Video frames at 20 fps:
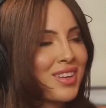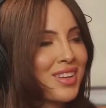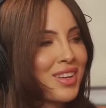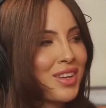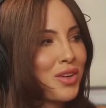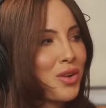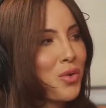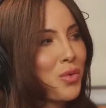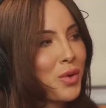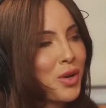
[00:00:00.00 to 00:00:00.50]

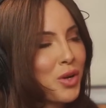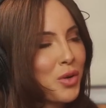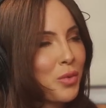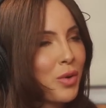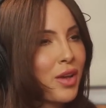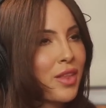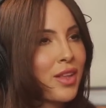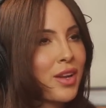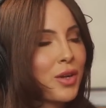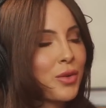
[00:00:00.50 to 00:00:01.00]
in a weird
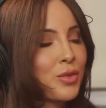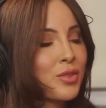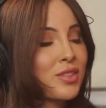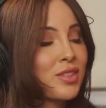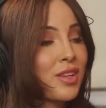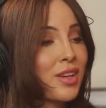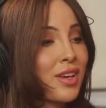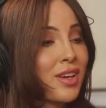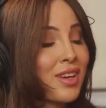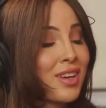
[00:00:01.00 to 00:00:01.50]
way that I was
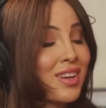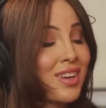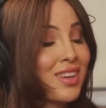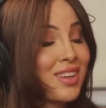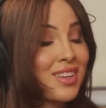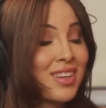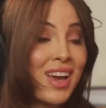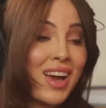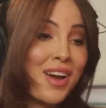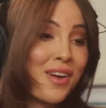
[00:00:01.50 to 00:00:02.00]
like,
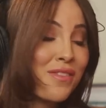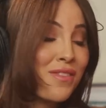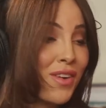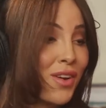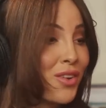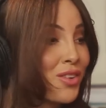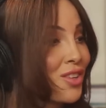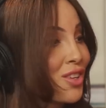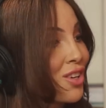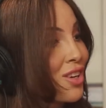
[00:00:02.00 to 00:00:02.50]
yeah, I
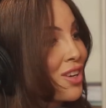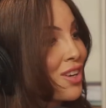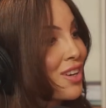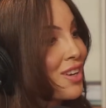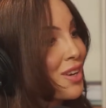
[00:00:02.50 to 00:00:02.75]
found her